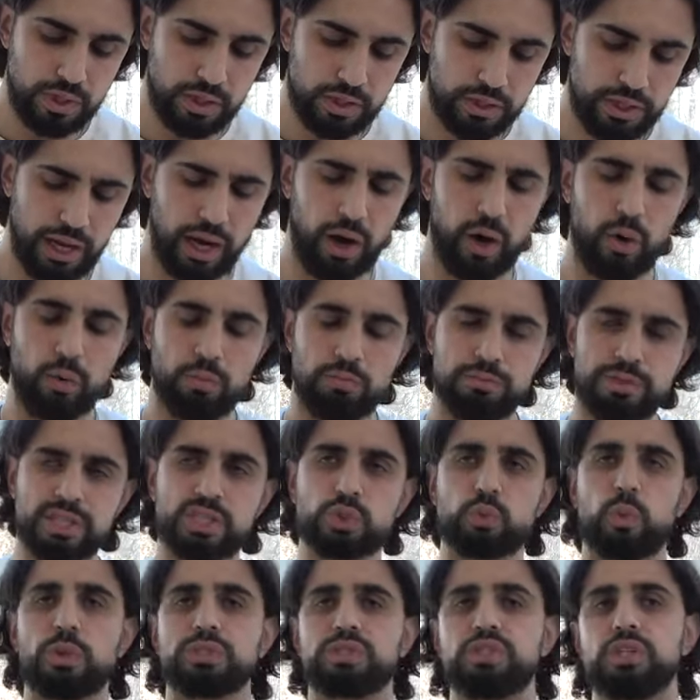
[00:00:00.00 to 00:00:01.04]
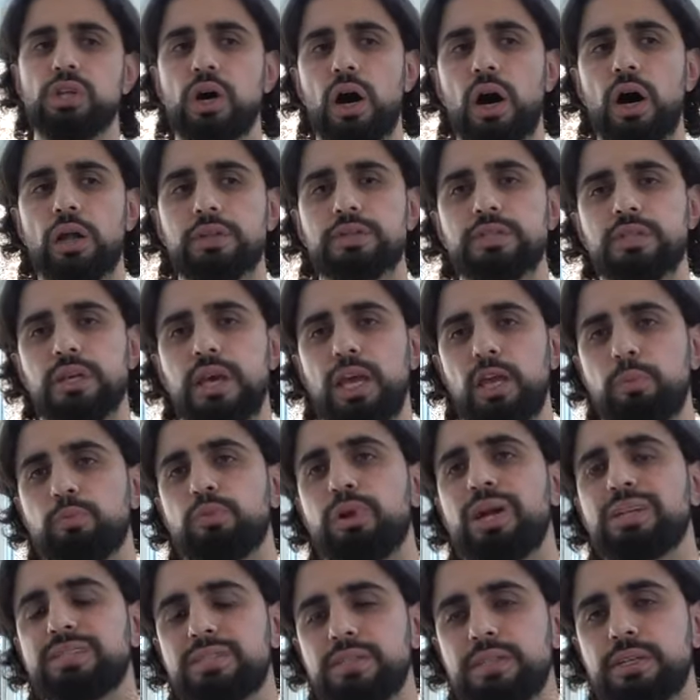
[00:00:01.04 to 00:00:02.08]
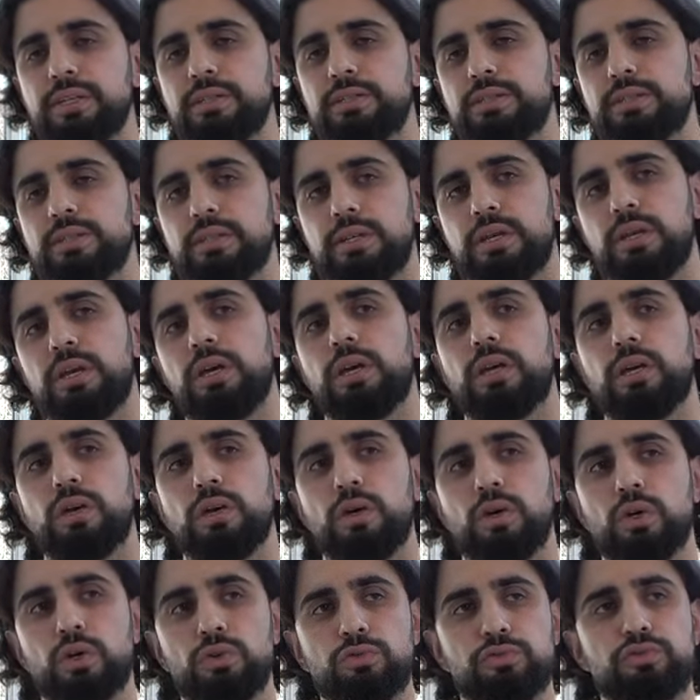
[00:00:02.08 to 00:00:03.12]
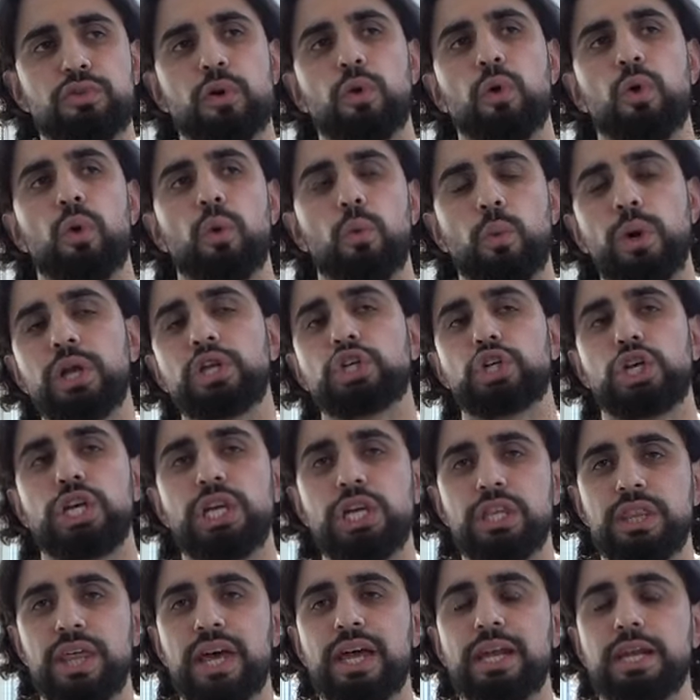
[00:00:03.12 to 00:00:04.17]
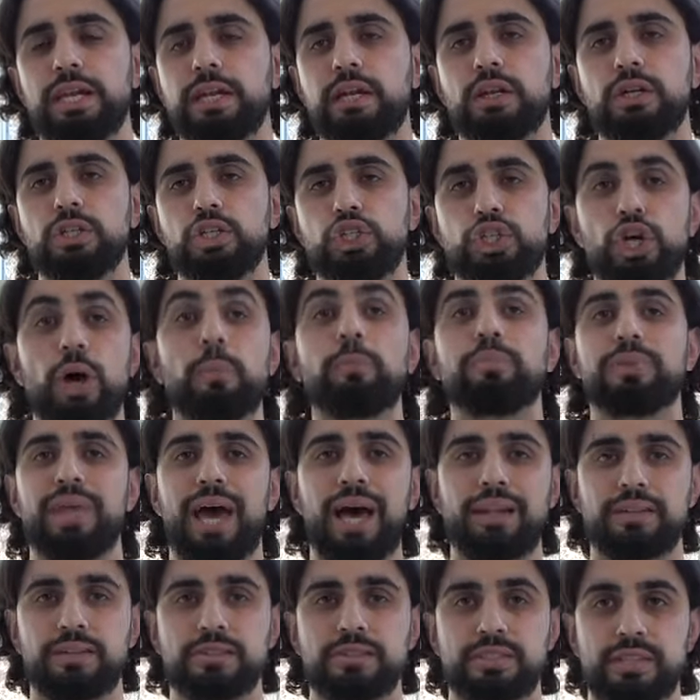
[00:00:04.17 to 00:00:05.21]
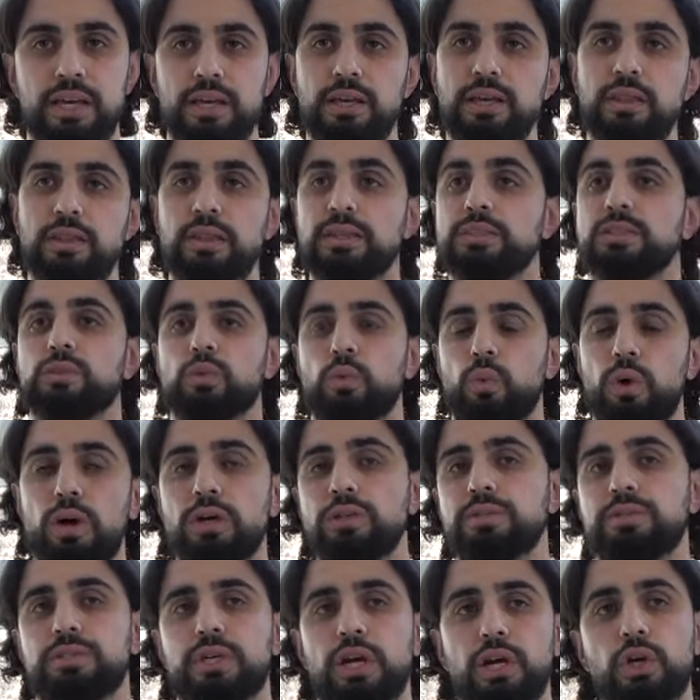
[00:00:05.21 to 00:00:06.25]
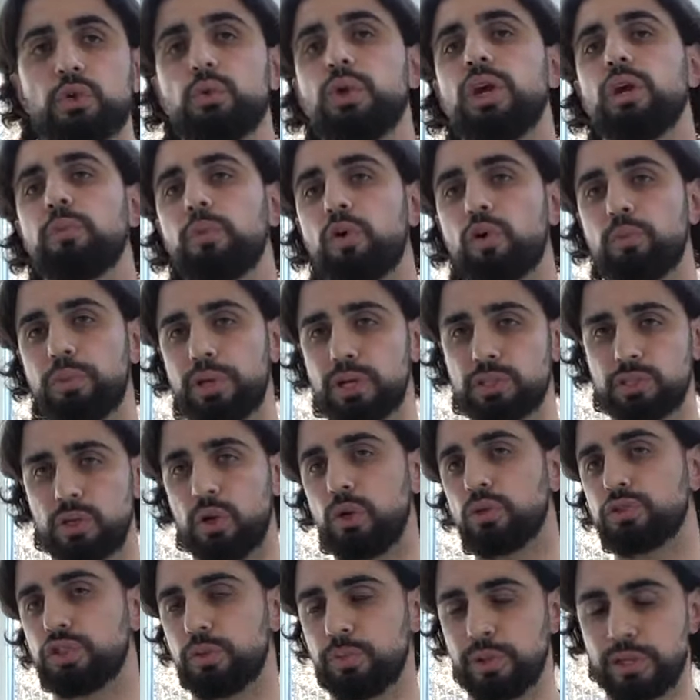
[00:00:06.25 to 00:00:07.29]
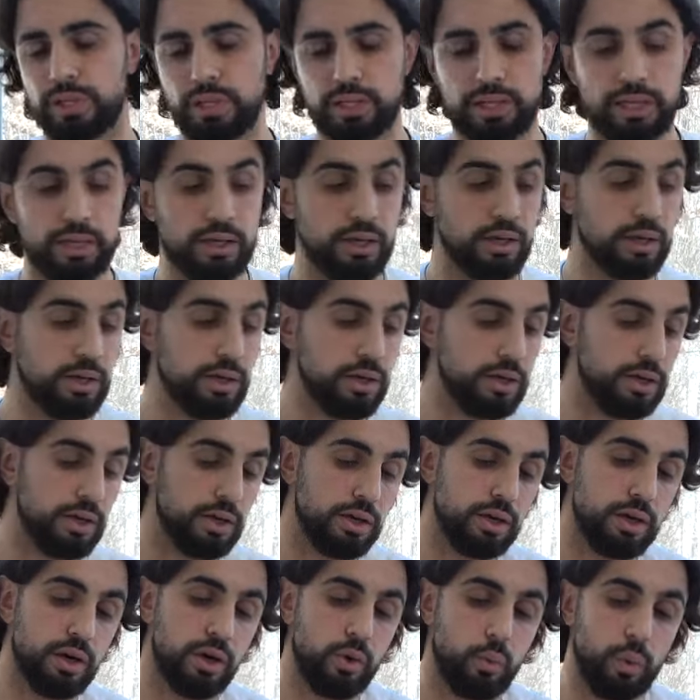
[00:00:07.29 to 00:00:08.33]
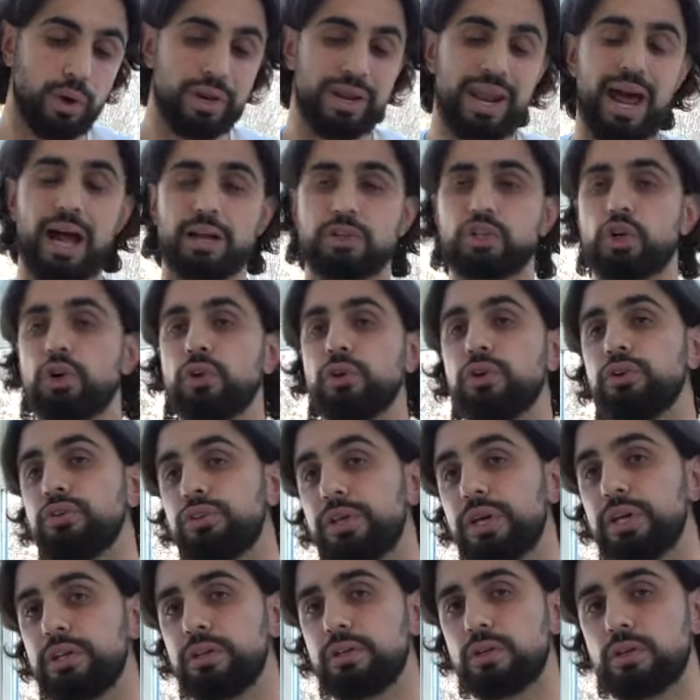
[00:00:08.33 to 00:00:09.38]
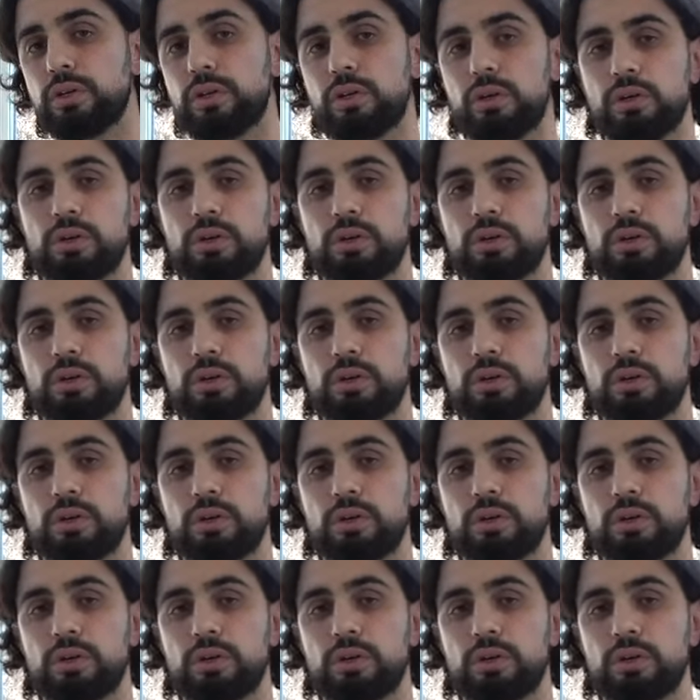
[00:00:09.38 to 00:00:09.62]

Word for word: now this was not a precedent for which he then jumped at to say this was agreeable because ultimately what Nat Turner did